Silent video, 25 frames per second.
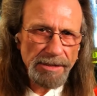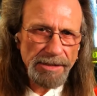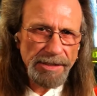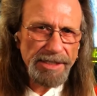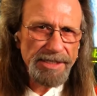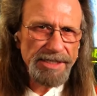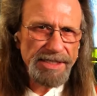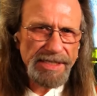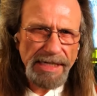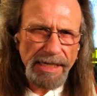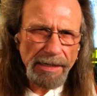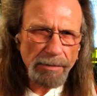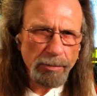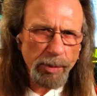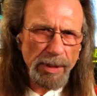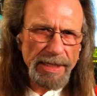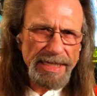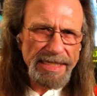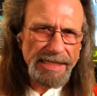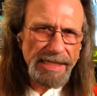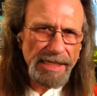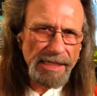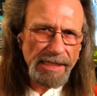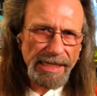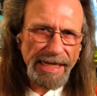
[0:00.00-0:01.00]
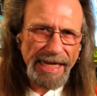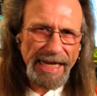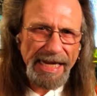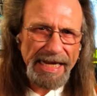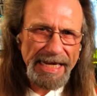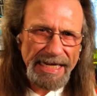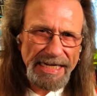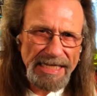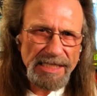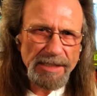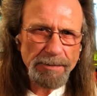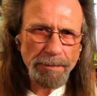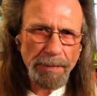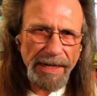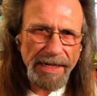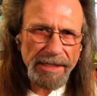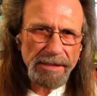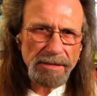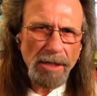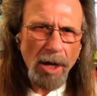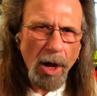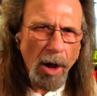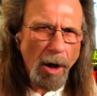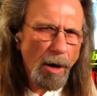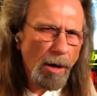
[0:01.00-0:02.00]
You see, recently he's
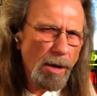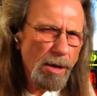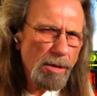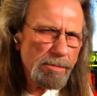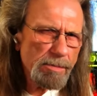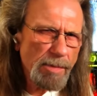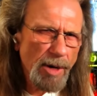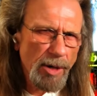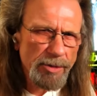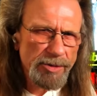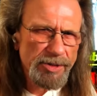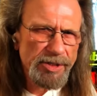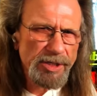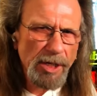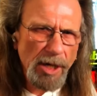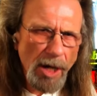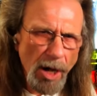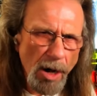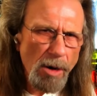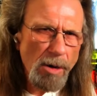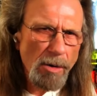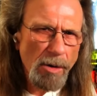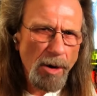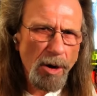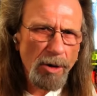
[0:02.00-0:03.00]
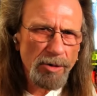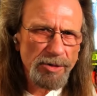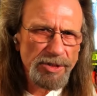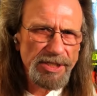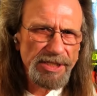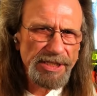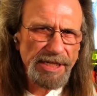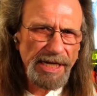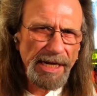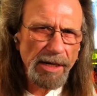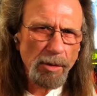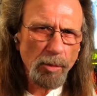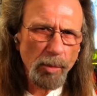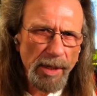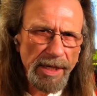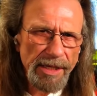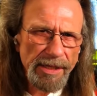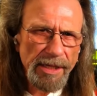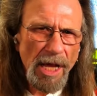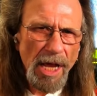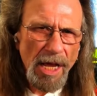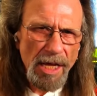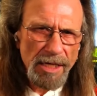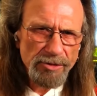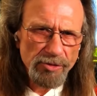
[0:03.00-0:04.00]
been almost co-hosting with
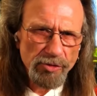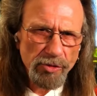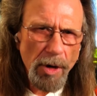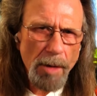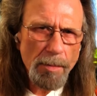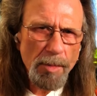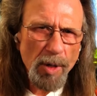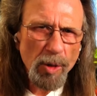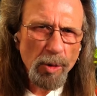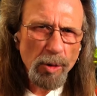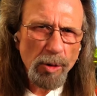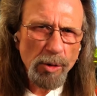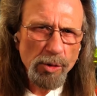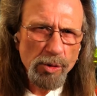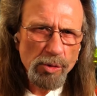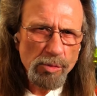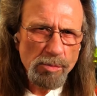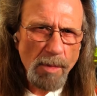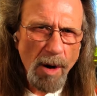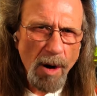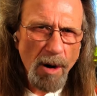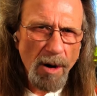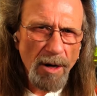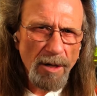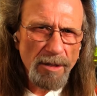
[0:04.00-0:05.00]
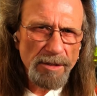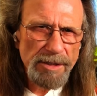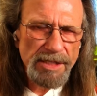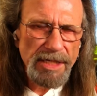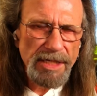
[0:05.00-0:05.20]
drummer Lou Mars,